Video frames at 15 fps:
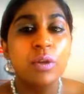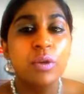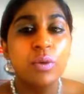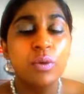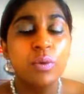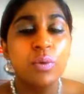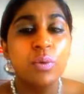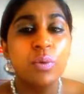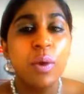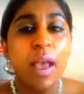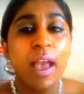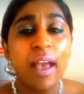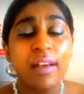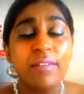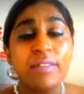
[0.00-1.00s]
you
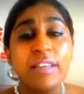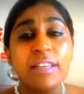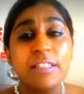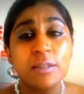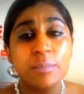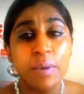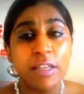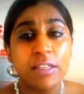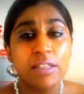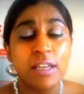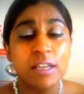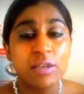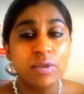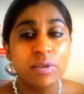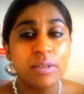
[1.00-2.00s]
have his best
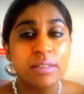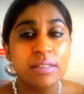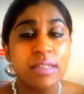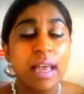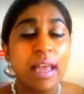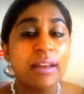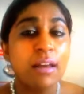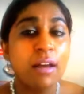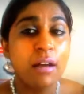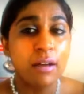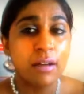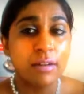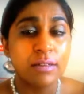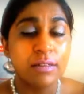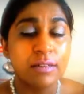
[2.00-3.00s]
interests at
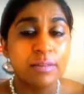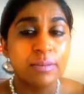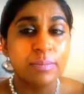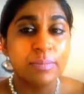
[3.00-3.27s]
heart,